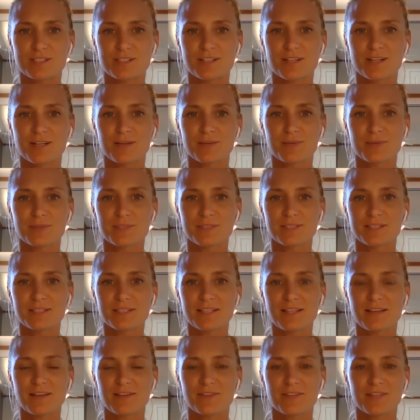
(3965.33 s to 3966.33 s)
I would
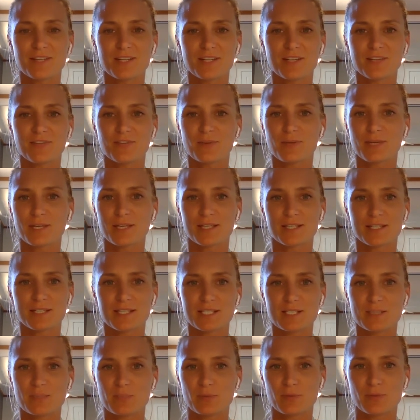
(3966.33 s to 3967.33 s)
love it if we can
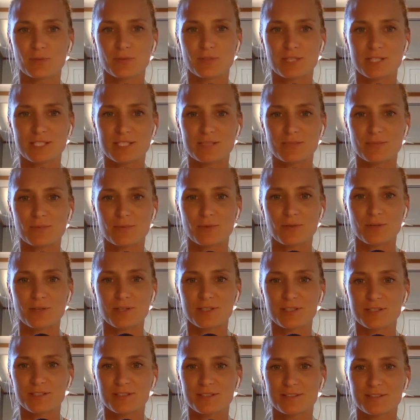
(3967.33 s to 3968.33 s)
explore this. What
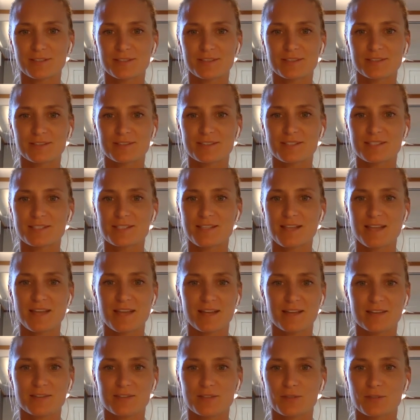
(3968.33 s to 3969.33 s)
does the
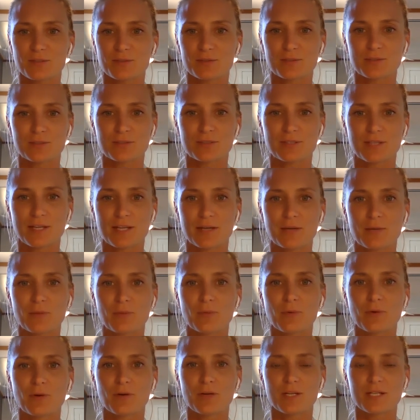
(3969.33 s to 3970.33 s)
household look like?
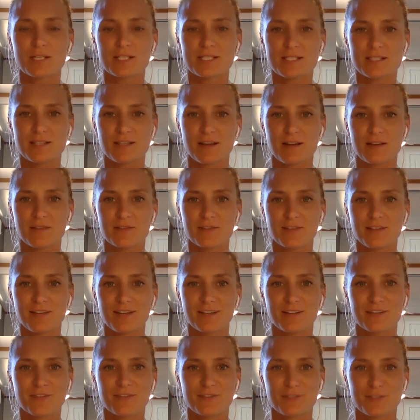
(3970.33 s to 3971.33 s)
What is life
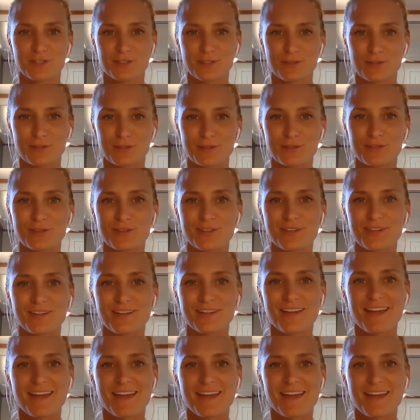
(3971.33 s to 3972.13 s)
like for you?